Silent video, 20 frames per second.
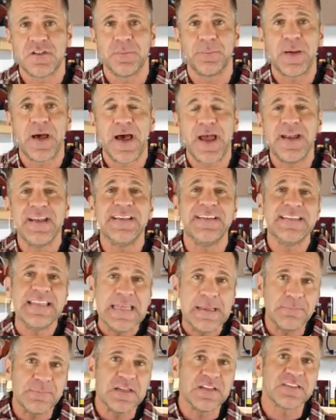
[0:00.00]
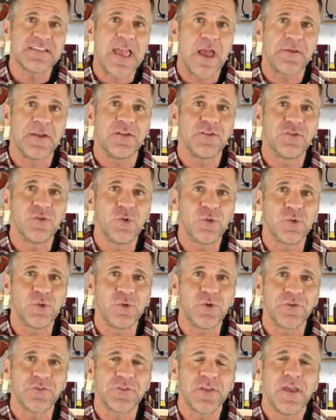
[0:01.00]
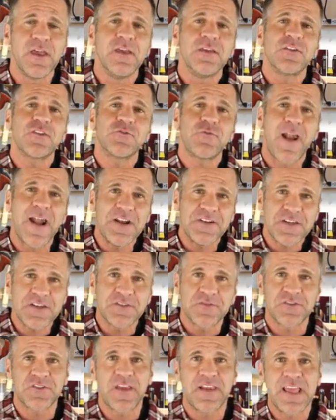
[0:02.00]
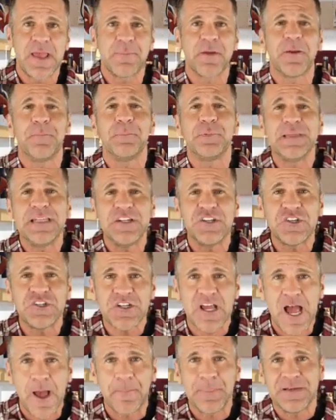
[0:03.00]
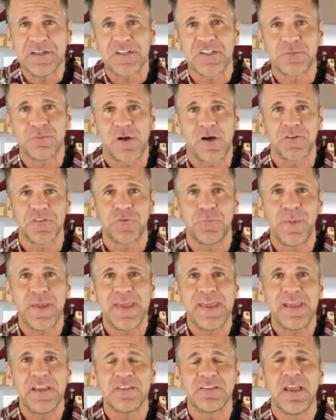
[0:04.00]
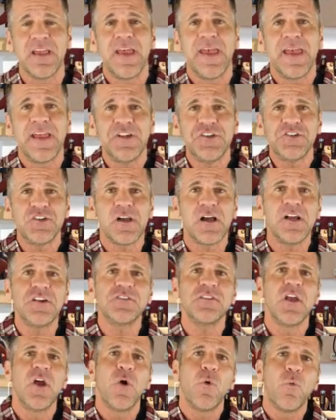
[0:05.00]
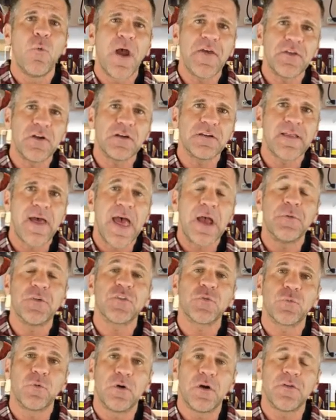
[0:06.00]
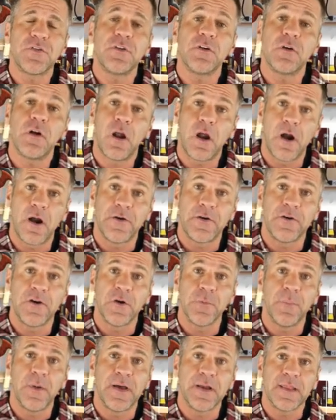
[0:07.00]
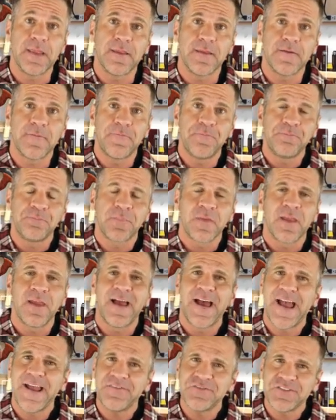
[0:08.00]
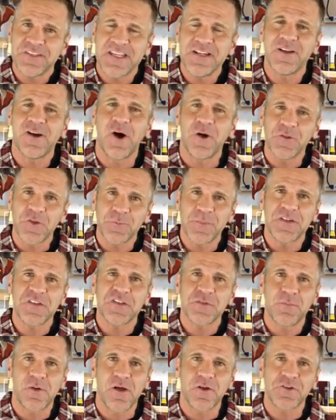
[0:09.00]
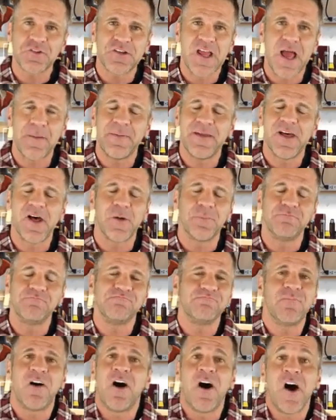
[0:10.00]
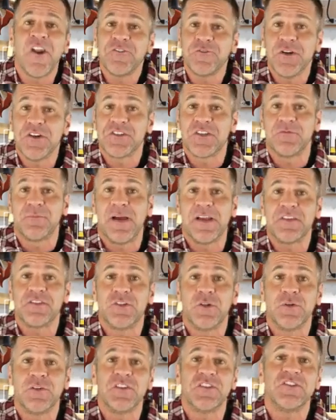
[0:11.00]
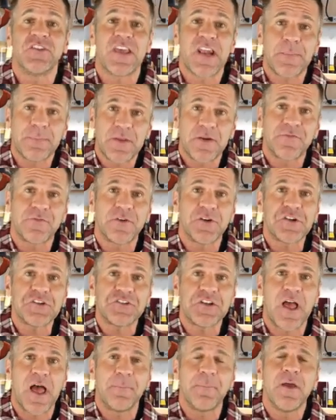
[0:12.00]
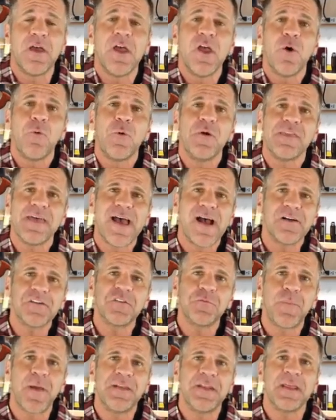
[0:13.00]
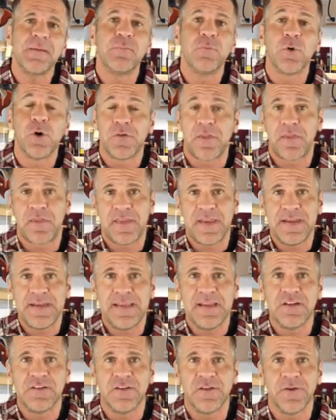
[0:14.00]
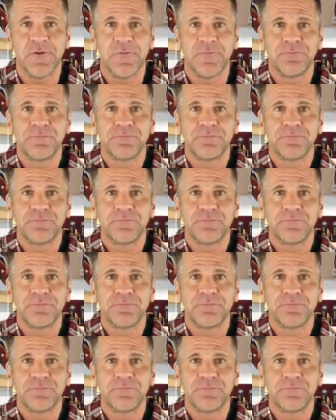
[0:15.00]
buy deep discounted tools, strategies for setting up a complete shop in a small space, and judge whether or not it was worth your hard-earned money. I've seen Ultimate Small Shop help hundreds of my students set up their first shop without spending more than they need to.